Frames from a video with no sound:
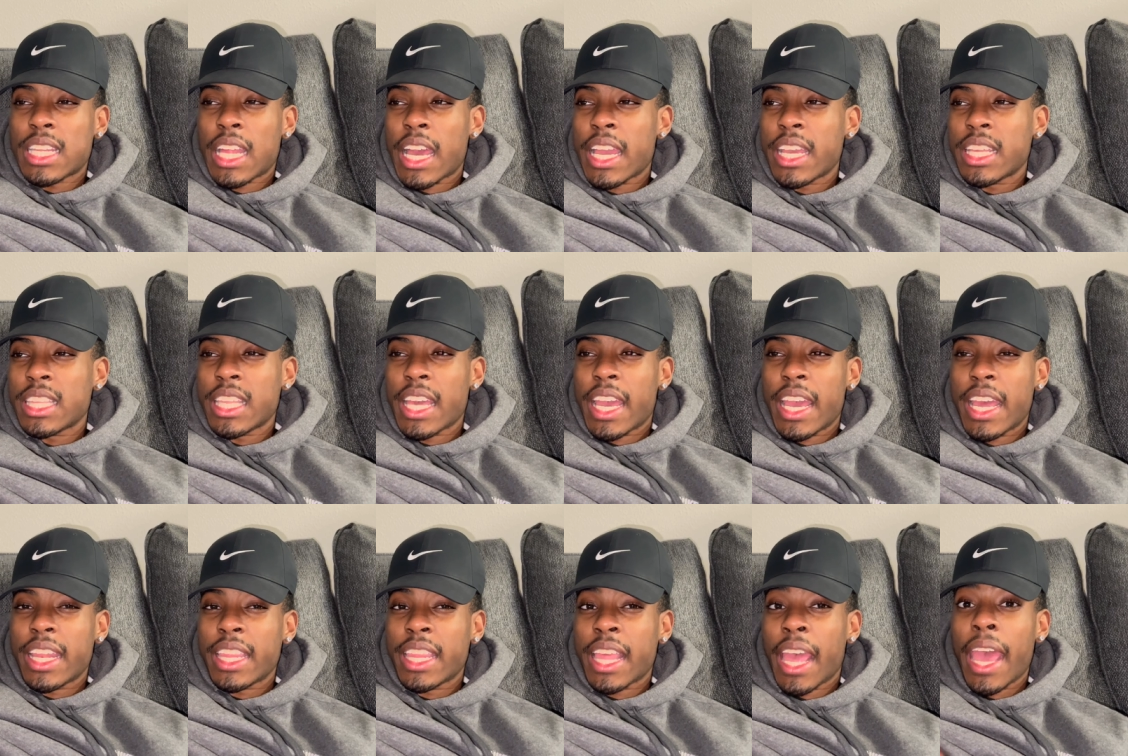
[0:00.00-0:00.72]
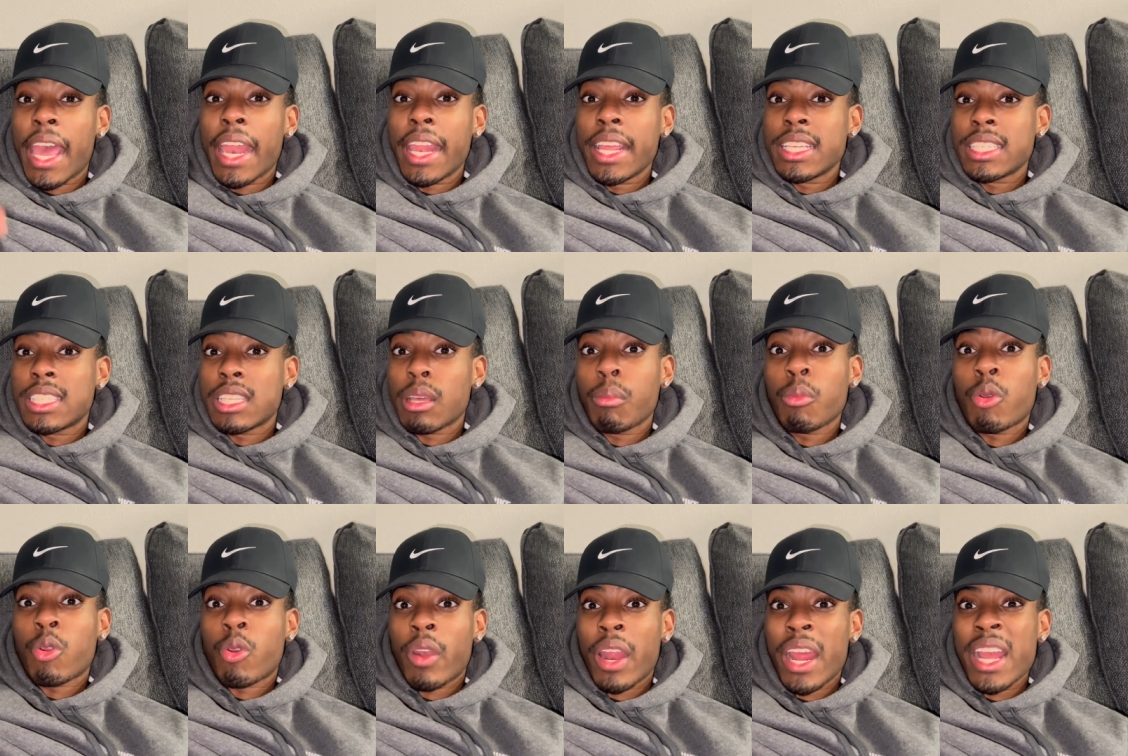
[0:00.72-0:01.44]
Like, that that is
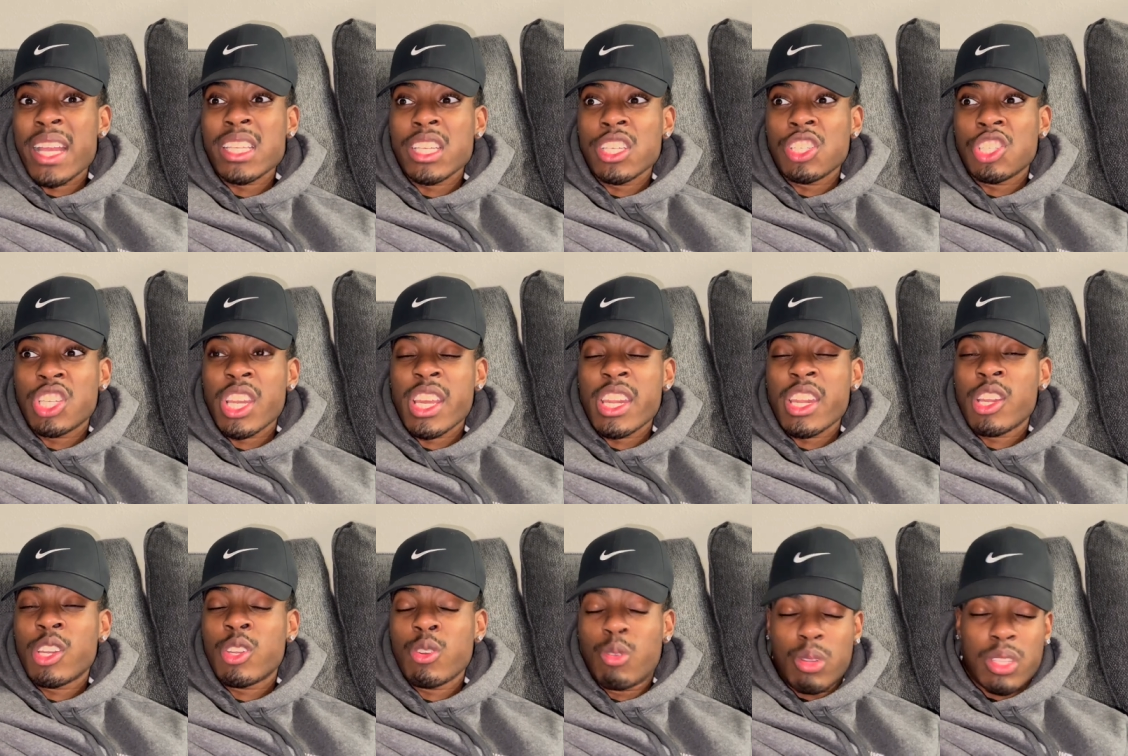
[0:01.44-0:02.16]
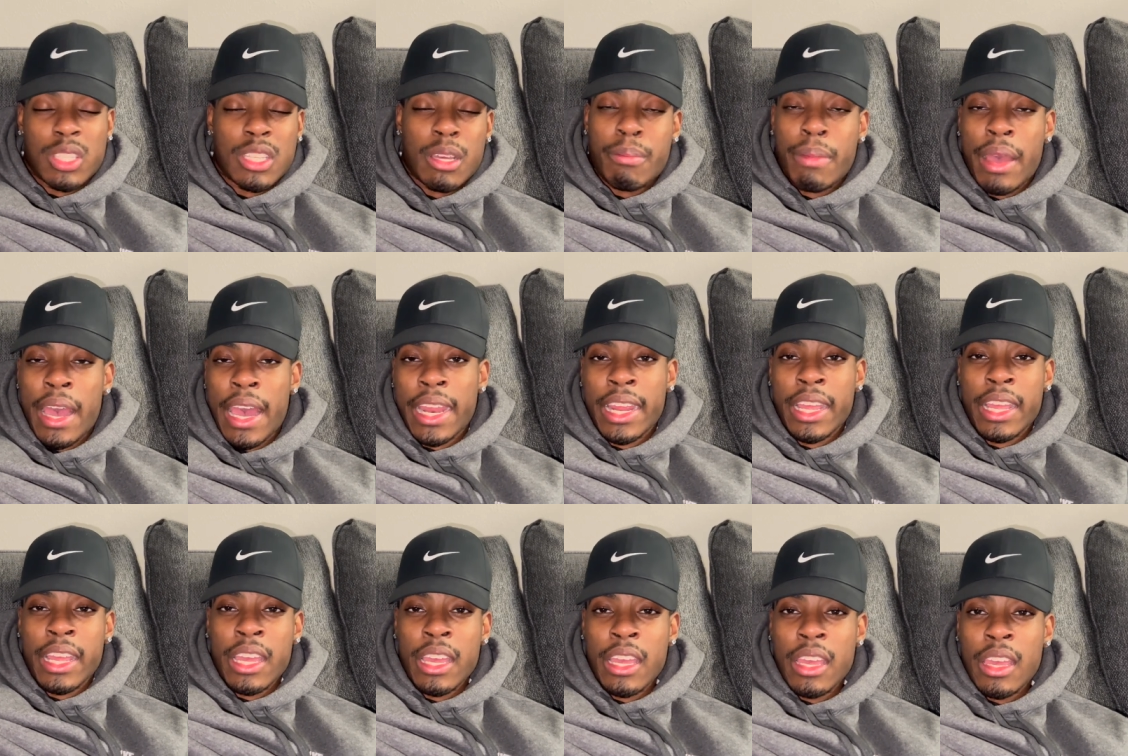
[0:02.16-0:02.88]
some crazy shit to do to
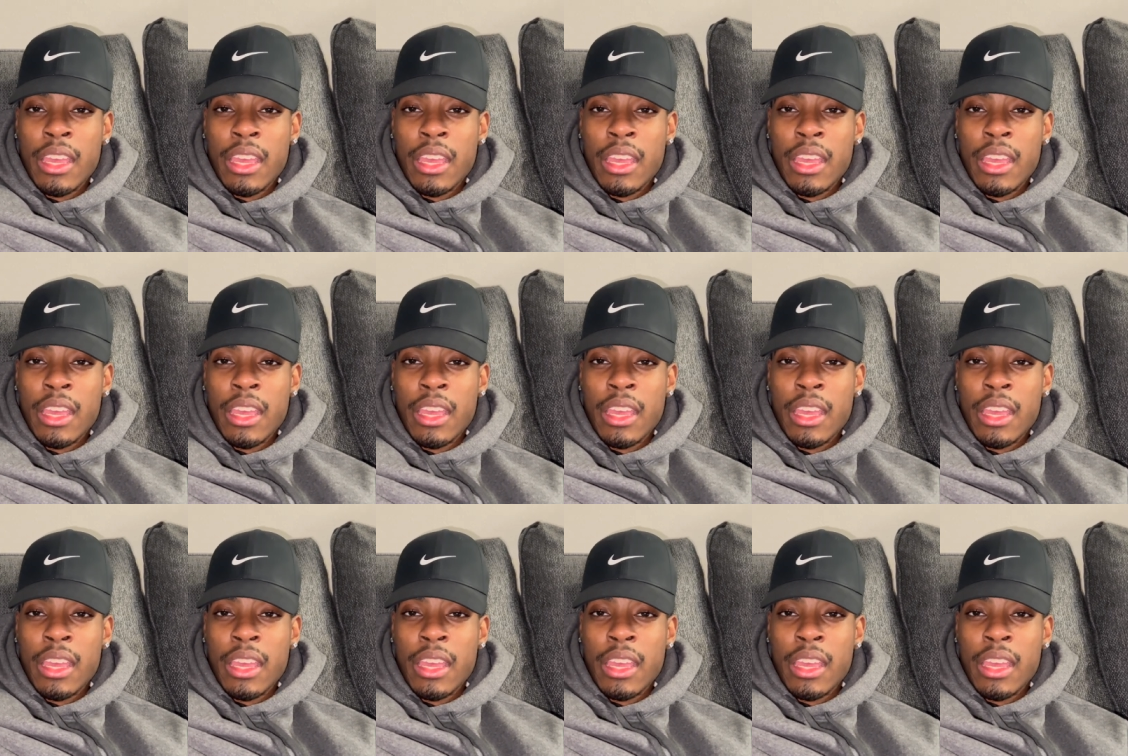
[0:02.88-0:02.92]
somebody.